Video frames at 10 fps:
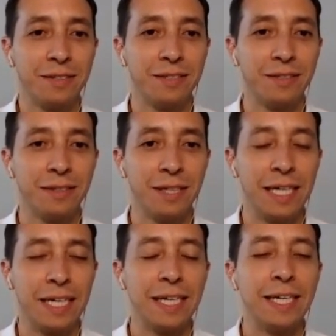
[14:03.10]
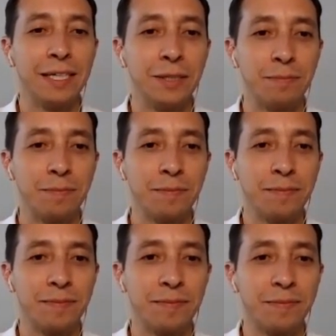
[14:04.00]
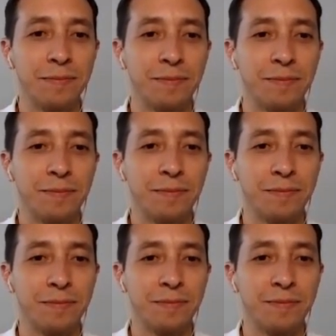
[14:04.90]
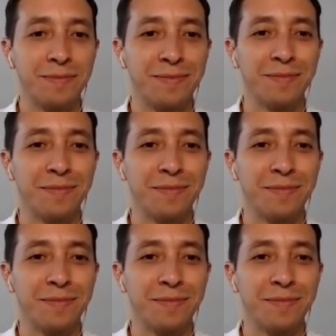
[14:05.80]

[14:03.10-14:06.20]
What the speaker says: [no speech]